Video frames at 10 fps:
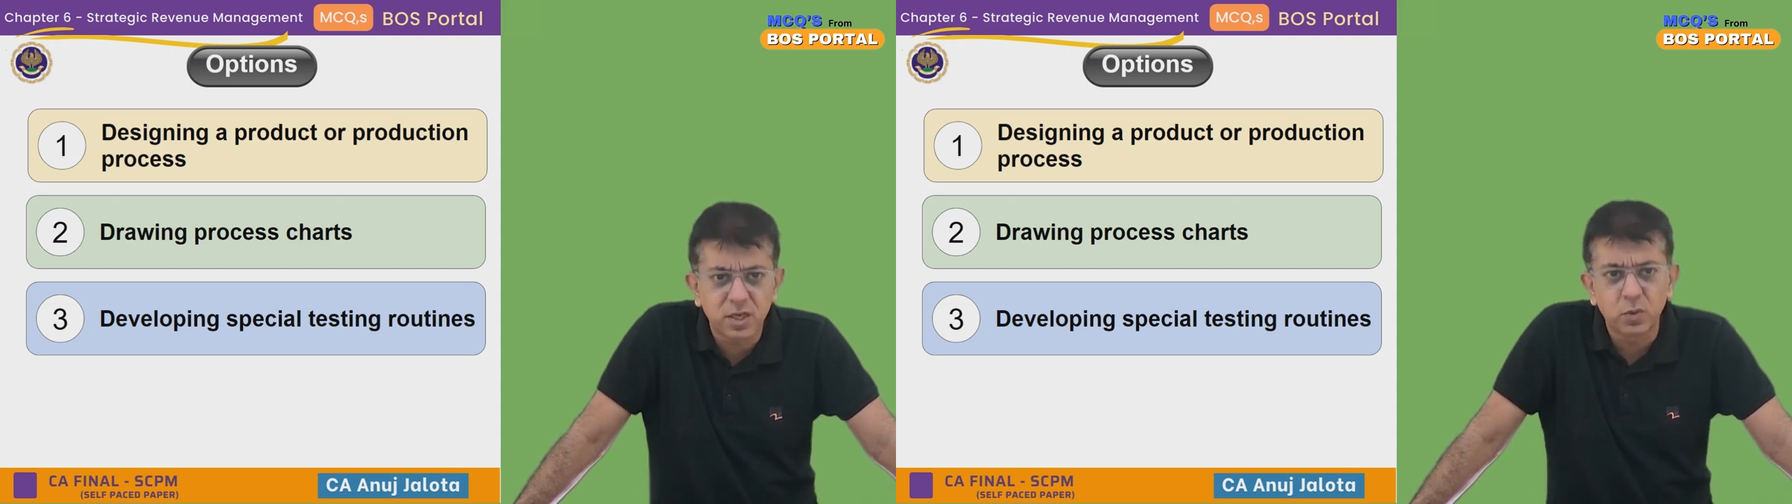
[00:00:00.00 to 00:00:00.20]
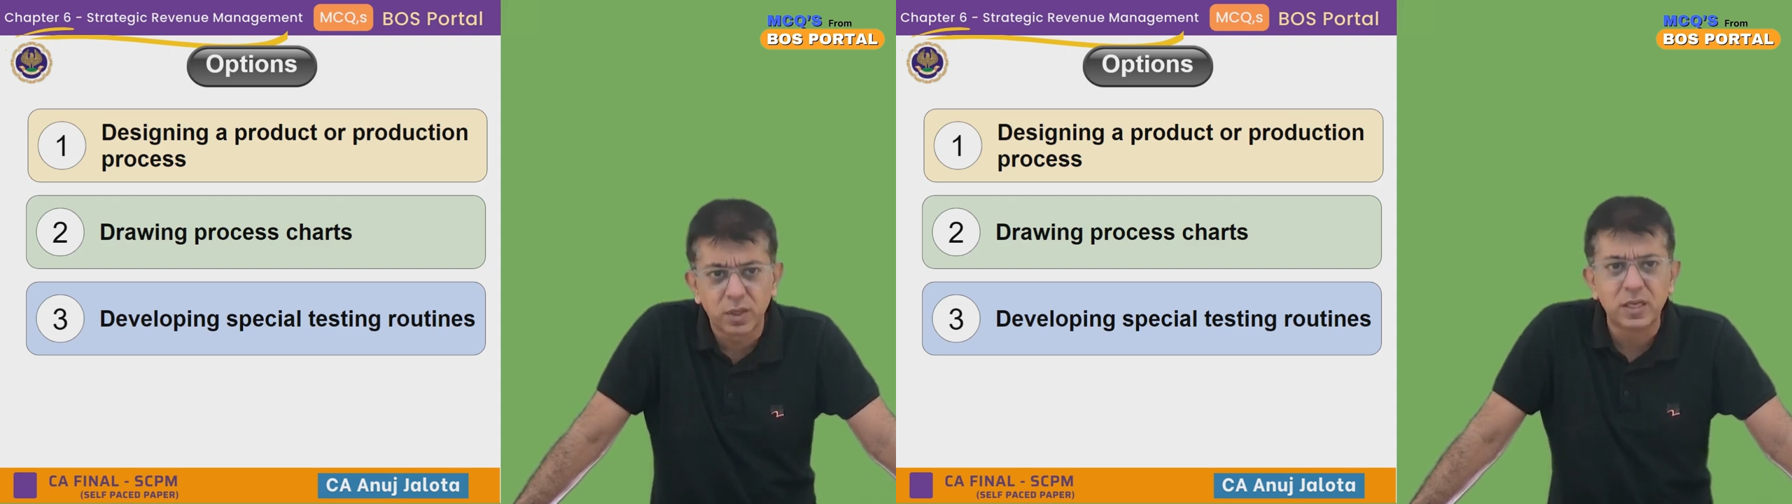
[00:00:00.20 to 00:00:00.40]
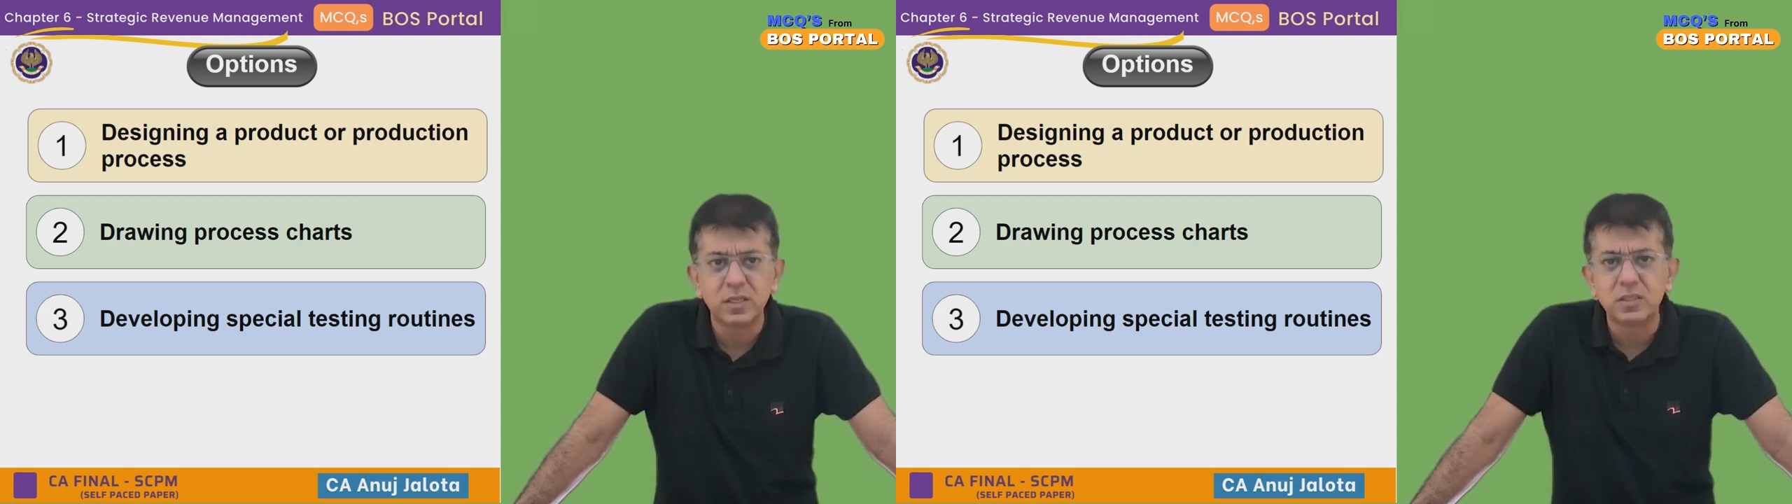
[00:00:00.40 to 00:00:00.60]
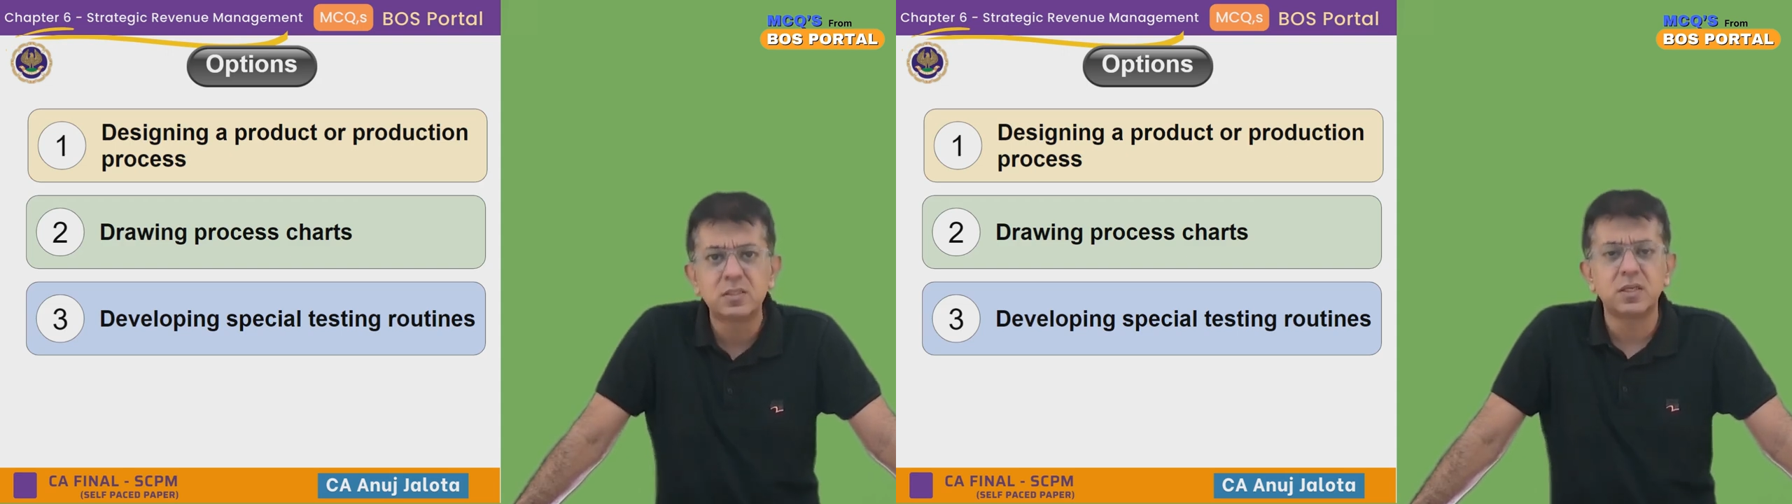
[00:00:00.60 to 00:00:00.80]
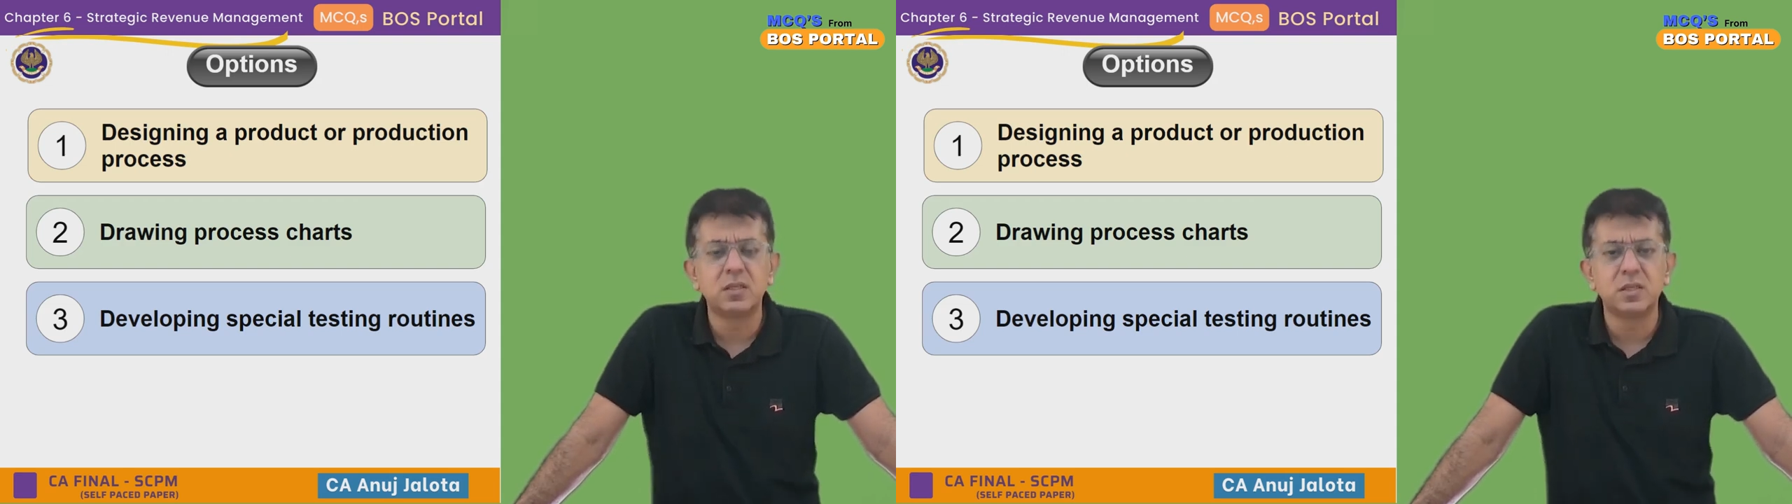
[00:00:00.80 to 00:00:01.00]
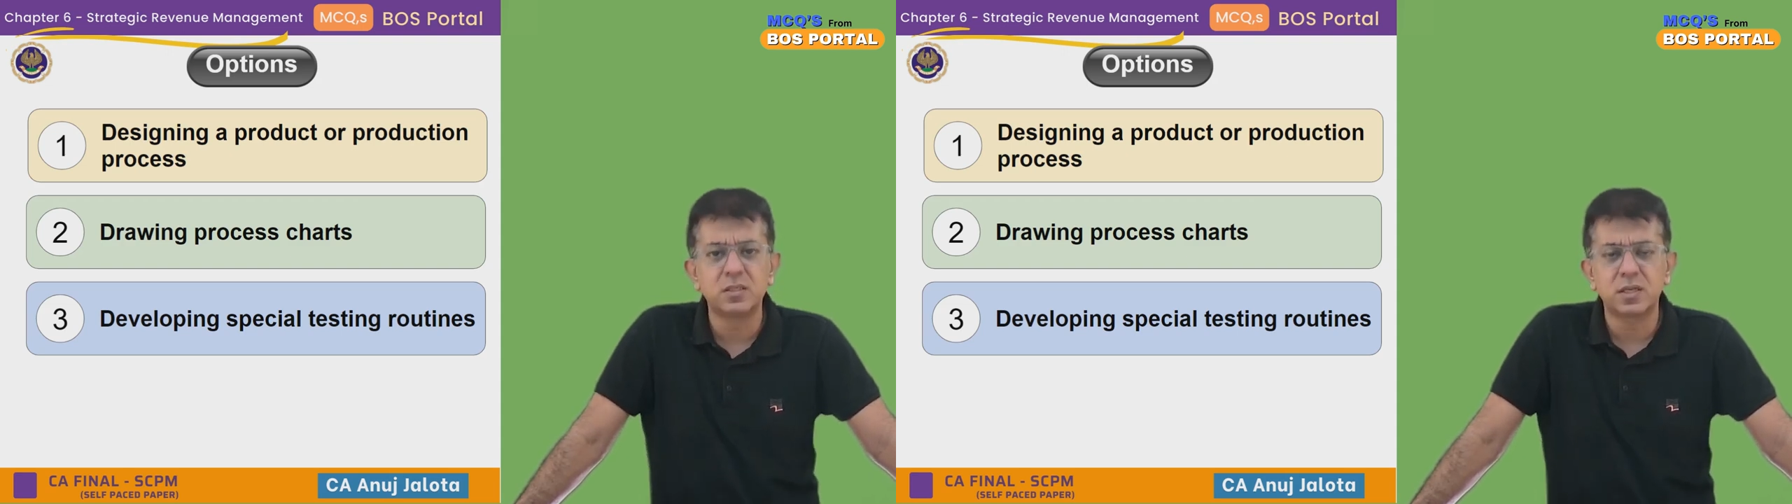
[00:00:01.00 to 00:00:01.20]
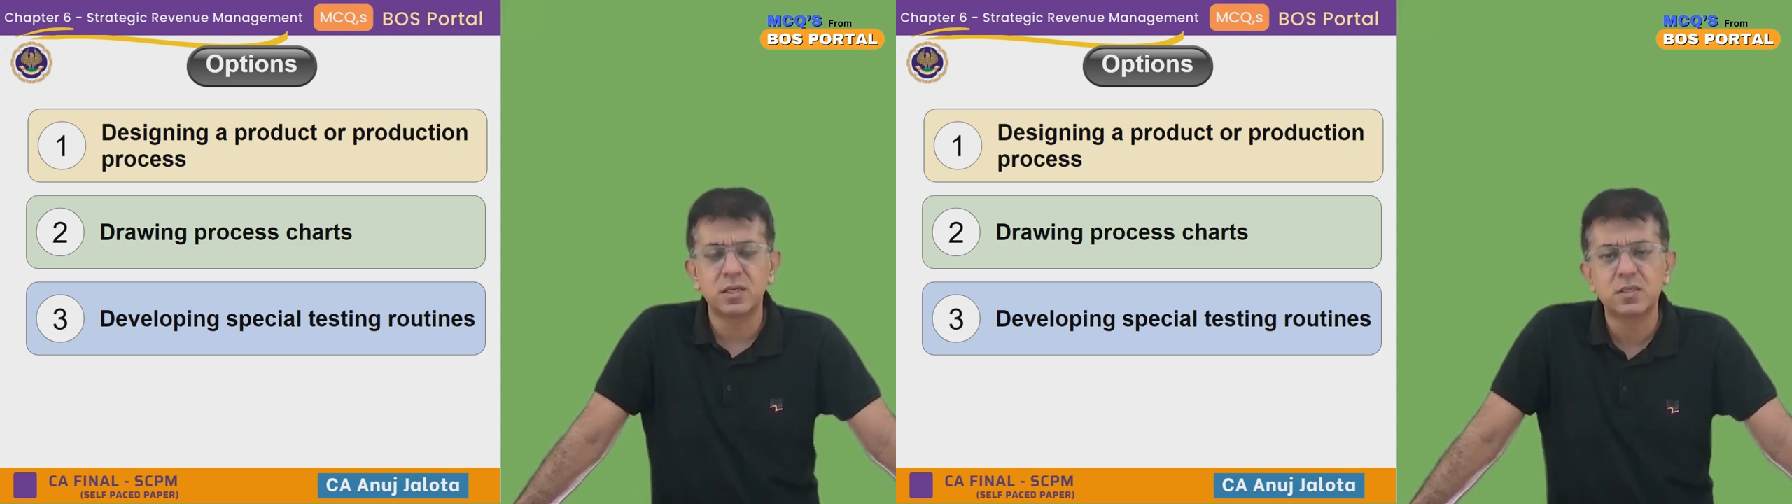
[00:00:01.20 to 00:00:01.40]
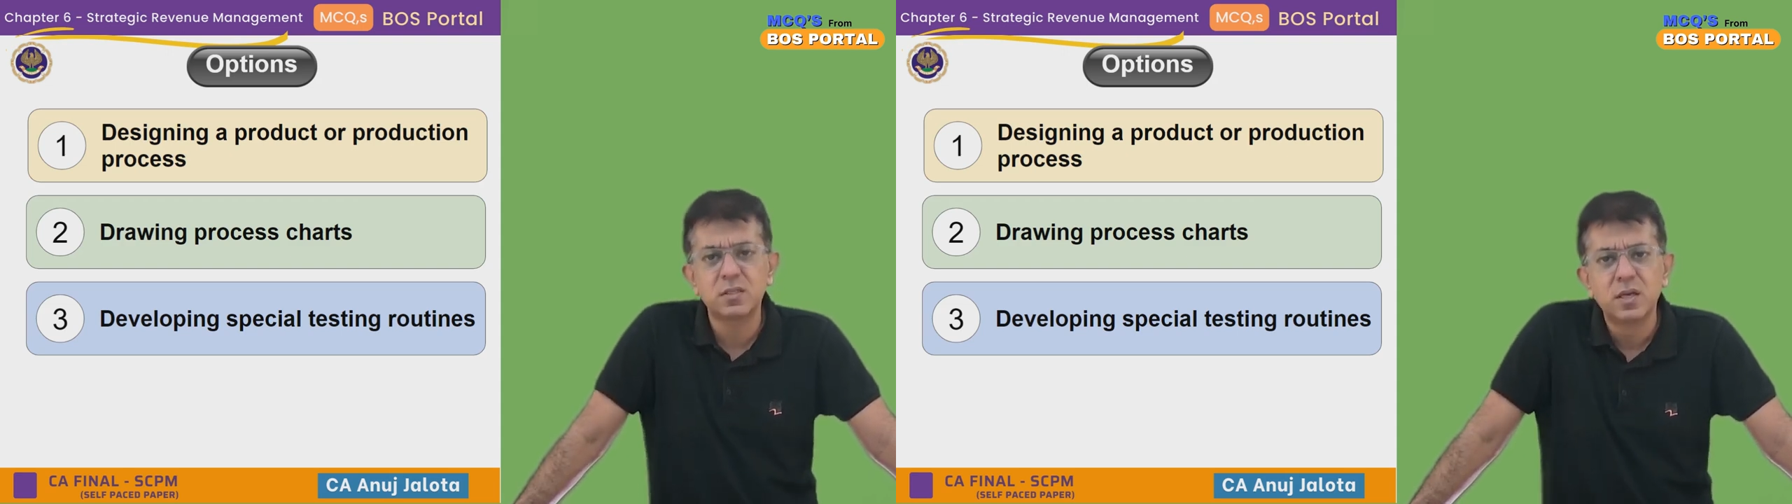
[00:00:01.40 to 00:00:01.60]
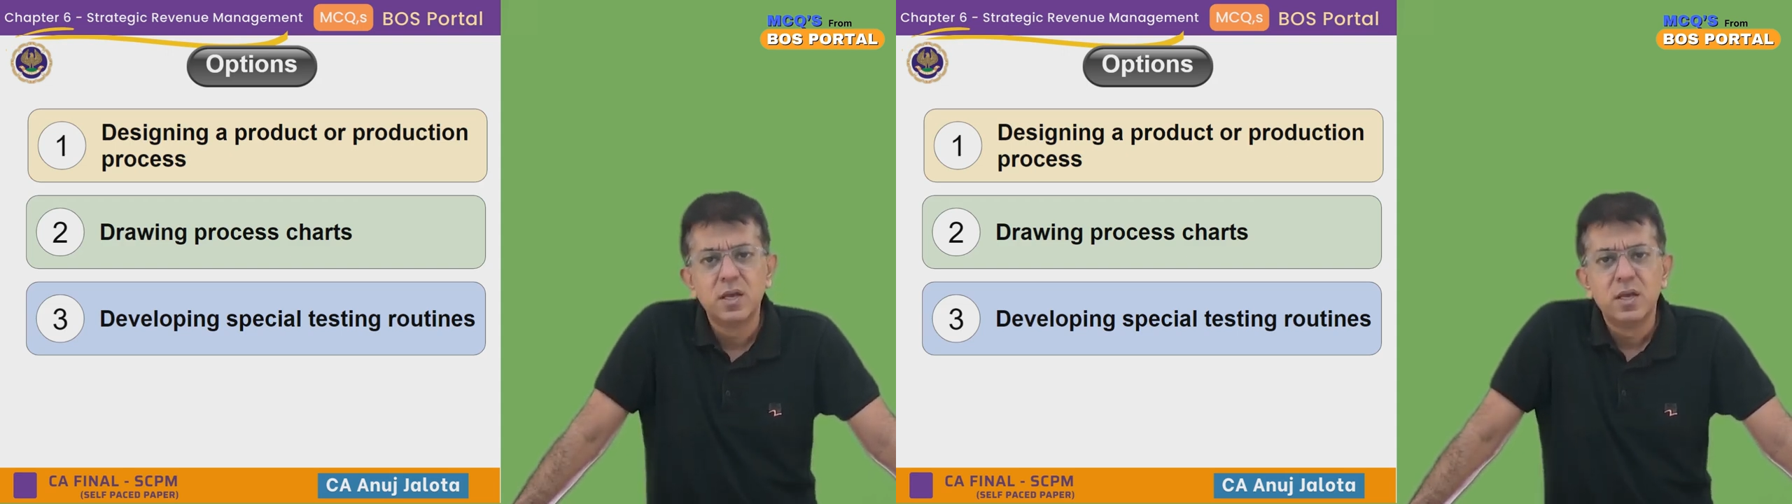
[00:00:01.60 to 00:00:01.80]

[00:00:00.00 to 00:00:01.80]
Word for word: routines in this case